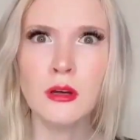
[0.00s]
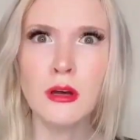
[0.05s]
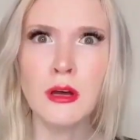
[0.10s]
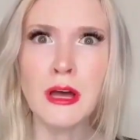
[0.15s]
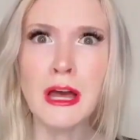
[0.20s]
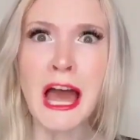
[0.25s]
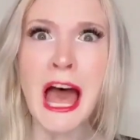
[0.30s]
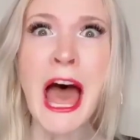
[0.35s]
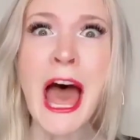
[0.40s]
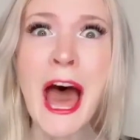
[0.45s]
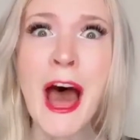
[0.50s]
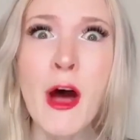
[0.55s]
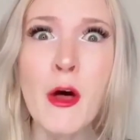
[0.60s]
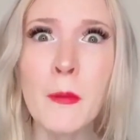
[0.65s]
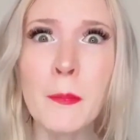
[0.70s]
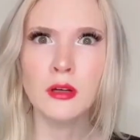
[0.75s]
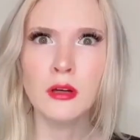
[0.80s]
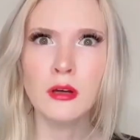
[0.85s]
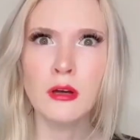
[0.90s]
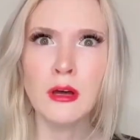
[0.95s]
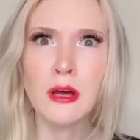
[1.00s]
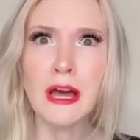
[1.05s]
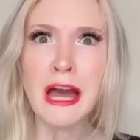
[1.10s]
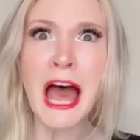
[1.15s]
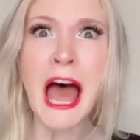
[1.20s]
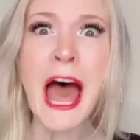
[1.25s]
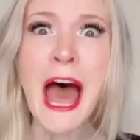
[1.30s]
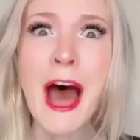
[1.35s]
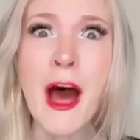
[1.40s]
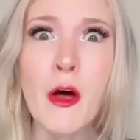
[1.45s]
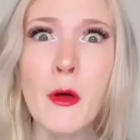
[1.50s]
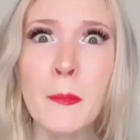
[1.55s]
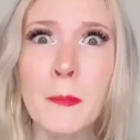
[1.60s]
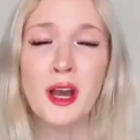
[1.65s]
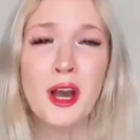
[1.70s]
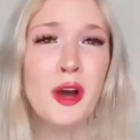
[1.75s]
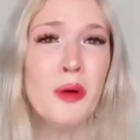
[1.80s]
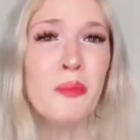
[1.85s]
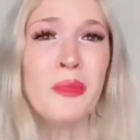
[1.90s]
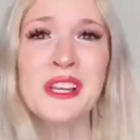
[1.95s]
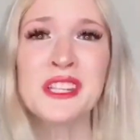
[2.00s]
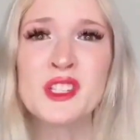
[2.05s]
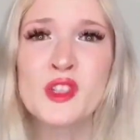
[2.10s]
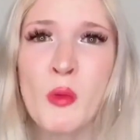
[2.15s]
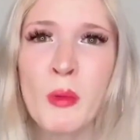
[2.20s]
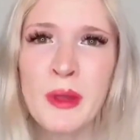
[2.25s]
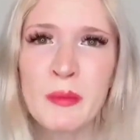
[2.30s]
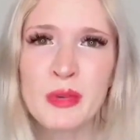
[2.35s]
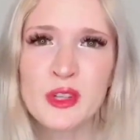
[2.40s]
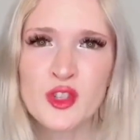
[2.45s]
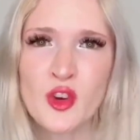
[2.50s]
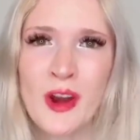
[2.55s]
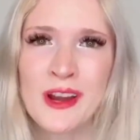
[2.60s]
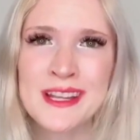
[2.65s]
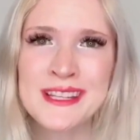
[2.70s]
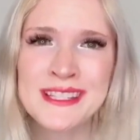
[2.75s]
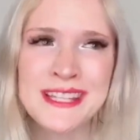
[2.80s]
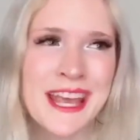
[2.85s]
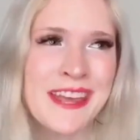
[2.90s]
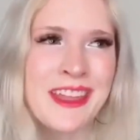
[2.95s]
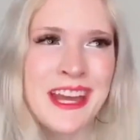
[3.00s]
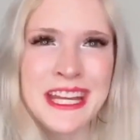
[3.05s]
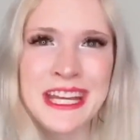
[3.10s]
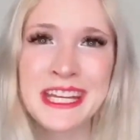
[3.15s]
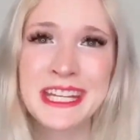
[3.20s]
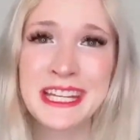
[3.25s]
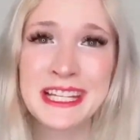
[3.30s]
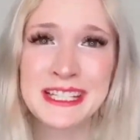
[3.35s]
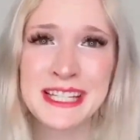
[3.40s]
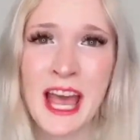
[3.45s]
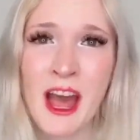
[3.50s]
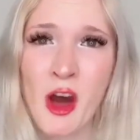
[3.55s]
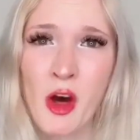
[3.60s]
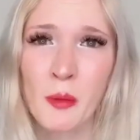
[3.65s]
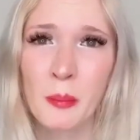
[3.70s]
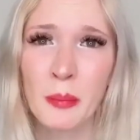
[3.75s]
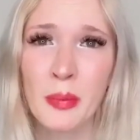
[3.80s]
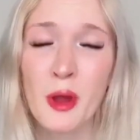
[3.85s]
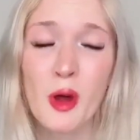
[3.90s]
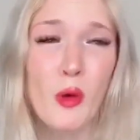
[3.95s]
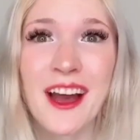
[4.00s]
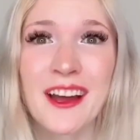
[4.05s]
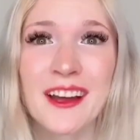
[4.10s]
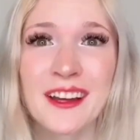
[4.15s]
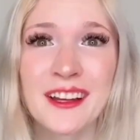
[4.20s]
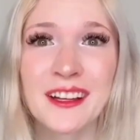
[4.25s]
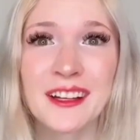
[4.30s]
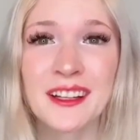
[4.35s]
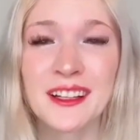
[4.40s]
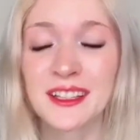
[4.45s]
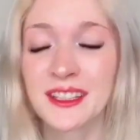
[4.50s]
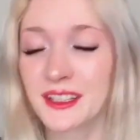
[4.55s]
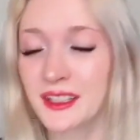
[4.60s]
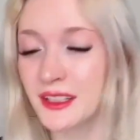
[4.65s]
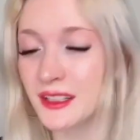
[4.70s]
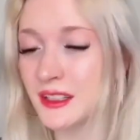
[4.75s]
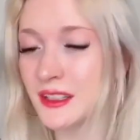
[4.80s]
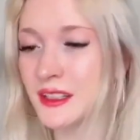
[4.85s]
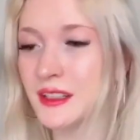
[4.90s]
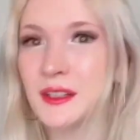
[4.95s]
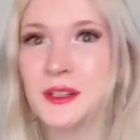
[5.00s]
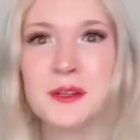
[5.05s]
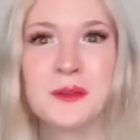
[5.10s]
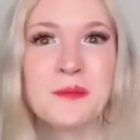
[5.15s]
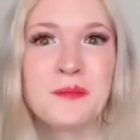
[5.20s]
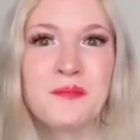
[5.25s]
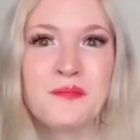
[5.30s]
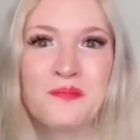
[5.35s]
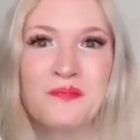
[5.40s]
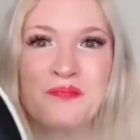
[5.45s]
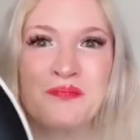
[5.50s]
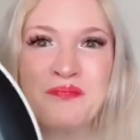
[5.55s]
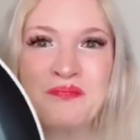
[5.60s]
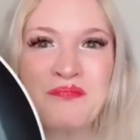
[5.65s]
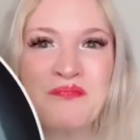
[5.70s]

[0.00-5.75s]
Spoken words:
Help! My soulmate was trying to say that he needs help. Here, send him this frying pan.